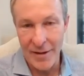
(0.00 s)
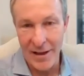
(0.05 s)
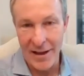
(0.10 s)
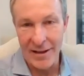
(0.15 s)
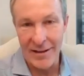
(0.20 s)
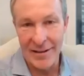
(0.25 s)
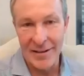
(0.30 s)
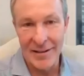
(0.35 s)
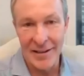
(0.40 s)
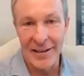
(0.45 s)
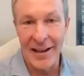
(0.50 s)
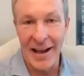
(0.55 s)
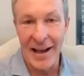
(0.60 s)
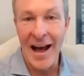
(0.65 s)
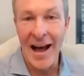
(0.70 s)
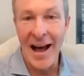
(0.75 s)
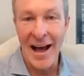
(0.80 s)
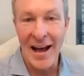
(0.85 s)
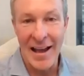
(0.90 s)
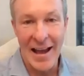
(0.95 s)
I think
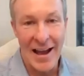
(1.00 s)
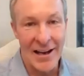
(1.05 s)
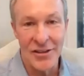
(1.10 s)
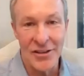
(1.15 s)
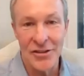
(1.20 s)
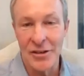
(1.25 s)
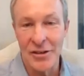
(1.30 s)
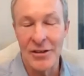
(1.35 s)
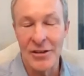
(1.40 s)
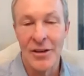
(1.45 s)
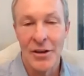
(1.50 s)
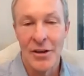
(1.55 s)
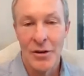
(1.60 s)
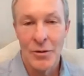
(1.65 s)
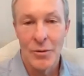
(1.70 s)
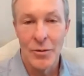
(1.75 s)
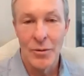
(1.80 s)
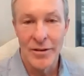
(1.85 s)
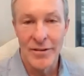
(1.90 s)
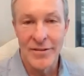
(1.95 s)
I actually
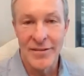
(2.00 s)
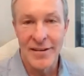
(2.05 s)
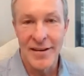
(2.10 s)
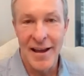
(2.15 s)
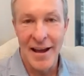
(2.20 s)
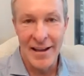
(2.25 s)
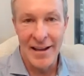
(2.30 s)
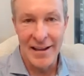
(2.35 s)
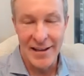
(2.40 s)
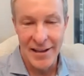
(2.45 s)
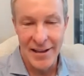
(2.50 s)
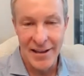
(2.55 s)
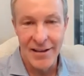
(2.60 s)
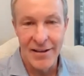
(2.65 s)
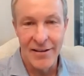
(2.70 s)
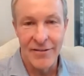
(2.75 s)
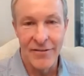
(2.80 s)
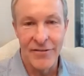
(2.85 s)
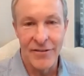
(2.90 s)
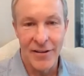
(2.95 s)
was
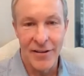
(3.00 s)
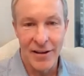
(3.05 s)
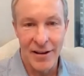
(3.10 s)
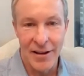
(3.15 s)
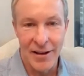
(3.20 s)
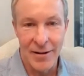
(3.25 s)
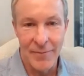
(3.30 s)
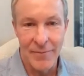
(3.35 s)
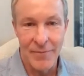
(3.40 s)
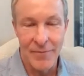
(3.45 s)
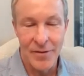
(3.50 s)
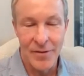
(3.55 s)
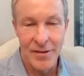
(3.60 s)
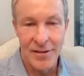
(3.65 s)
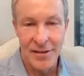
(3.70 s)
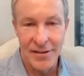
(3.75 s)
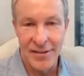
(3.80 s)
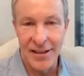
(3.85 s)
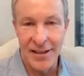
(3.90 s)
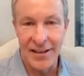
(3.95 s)
naive
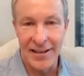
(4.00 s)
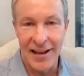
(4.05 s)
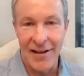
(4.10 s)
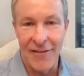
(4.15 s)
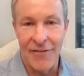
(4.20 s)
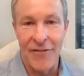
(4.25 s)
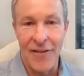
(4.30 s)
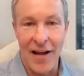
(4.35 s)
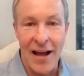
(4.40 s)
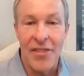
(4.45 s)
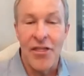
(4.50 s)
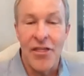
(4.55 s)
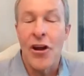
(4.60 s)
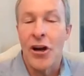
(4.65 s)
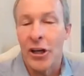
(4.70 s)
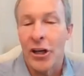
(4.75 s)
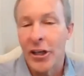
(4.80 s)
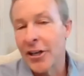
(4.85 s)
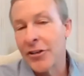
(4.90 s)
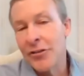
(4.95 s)
to think how I
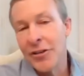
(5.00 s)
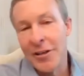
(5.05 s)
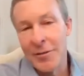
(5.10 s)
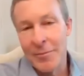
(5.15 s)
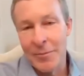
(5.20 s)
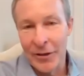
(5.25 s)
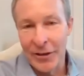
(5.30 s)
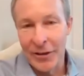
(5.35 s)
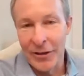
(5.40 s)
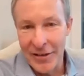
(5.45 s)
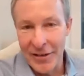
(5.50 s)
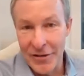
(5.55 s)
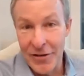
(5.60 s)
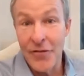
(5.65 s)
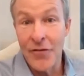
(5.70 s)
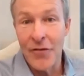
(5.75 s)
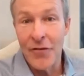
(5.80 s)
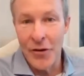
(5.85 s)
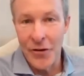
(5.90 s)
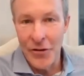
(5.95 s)
thought our country had progressed
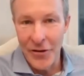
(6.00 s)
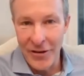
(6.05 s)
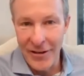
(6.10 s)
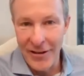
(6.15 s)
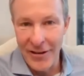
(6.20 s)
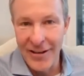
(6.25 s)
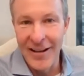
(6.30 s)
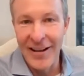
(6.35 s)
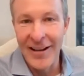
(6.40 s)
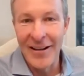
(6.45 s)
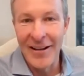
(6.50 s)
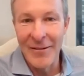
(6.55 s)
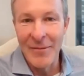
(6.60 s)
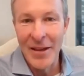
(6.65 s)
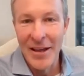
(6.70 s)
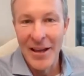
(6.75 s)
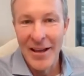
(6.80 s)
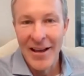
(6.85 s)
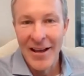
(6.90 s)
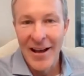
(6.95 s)
further
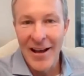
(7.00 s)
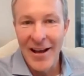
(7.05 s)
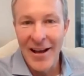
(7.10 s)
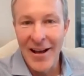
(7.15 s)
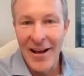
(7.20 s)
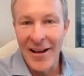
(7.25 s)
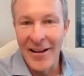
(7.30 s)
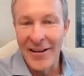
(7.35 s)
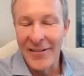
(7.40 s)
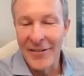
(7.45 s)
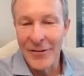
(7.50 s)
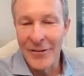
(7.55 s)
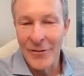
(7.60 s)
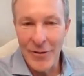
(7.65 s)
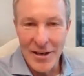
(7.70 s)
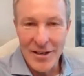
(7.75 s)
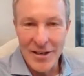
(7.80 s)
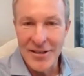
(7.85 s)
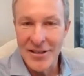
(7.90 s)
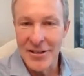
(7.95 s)
on
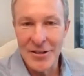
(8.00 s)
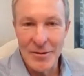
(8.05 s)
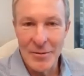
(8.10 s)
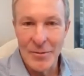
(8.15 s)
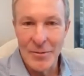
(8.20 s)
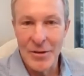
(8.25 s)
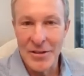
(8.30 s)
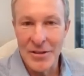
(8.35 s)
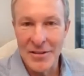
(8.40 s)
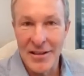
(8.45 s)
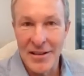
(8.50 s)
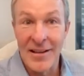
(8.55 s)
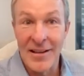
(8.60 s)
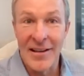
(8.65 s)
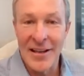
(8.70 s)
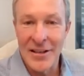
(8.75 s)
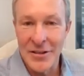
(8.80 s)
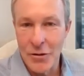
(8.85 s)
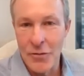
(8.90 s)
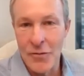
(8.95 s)
racism was
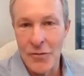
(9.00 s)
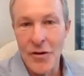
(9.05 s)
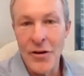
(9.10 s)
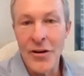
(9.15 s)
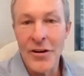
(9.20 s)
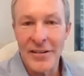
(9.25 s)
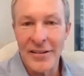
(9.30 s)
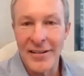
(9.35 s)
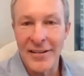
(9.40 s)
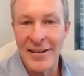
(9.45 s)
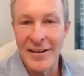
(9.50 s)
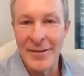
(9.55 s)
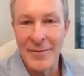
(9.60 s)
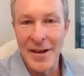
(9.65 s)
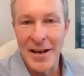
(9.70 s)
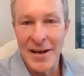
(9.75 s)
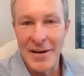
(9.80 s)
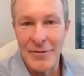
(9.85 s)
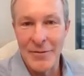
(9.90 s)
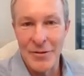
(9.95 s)
less overt
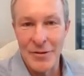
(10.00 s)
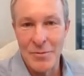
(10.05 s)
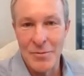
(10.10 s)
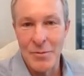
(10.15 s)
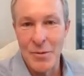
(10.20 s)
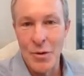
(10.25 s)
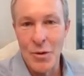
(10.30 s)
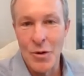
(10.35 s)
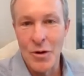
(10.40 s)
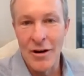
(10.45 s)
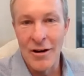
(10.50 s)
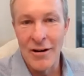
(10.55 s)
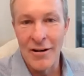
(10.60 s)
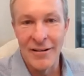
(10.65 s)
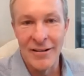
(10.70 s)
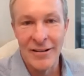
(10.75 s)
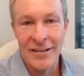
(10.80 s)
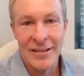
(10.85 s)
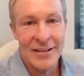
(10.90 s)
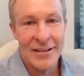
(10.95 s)
and it was
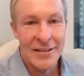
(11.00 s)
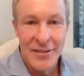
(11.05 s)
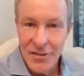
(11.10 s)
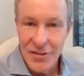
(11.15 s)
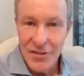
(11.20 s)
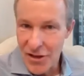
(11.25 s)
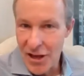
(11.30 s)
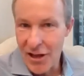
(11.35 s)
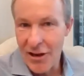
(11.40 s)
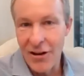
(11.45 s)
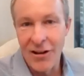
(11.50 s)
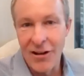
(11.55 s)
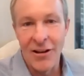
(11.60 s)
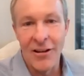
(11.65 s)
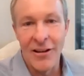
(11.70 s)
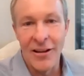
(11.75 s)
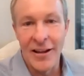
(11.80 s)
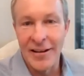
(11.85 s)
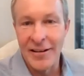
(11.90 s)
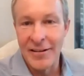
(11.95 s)
more
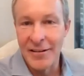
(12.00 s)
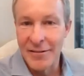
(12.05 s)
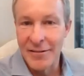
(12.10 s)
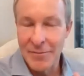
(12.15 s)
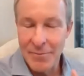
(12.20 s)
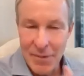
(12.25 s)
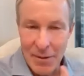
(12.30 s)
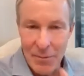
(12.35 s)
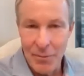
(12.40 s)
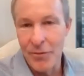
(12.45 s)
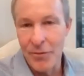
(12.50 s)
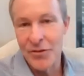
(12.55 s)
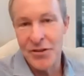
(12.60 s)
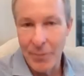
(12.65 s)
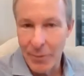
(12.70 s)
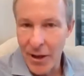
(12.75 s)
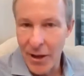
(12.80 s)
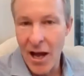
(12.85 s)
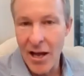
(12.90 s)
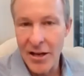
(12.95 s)
subtle and people
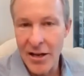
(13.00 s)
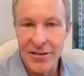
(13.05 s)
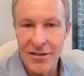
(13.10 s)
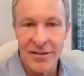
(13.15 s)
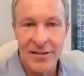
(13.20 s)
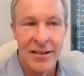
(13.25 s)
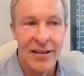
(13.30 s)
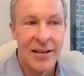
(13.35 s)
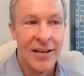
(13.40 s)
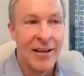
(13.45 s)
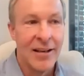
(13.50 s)
subconscious.